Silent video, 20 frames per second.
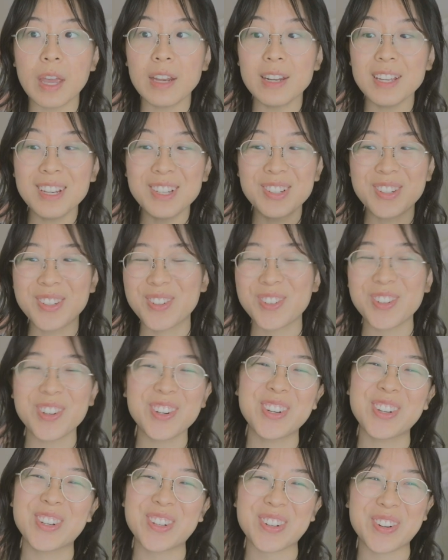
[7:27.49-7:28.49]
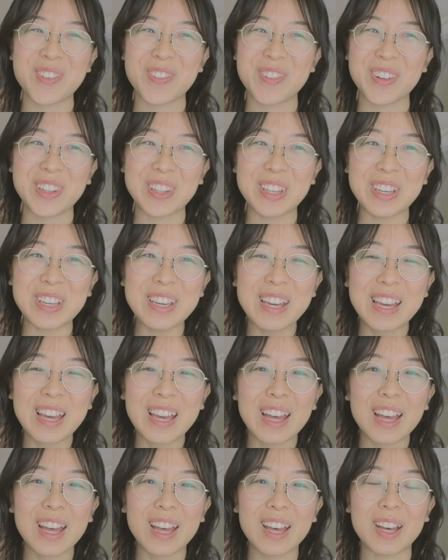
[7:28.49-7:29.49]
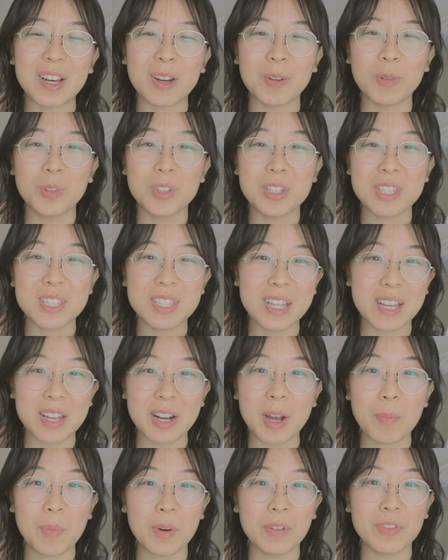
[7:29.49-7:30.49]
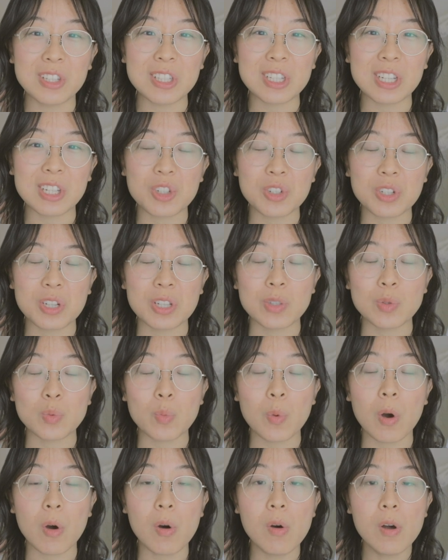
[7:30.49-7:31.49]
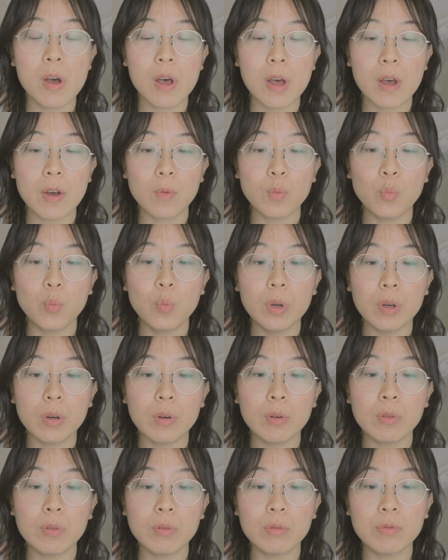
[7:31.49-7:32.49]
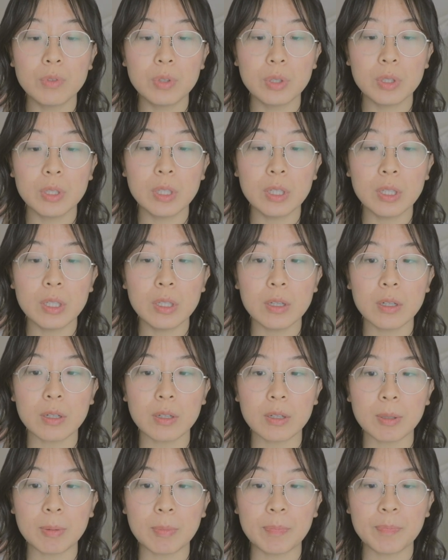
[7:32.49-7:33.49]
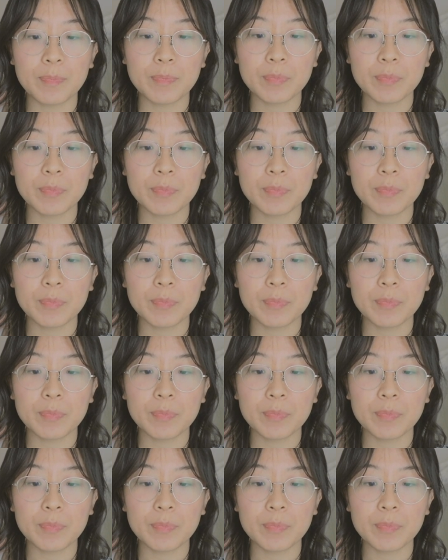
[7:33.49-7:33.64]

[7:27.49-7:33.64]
and each structure, really um, the setup of the session as well, will really um,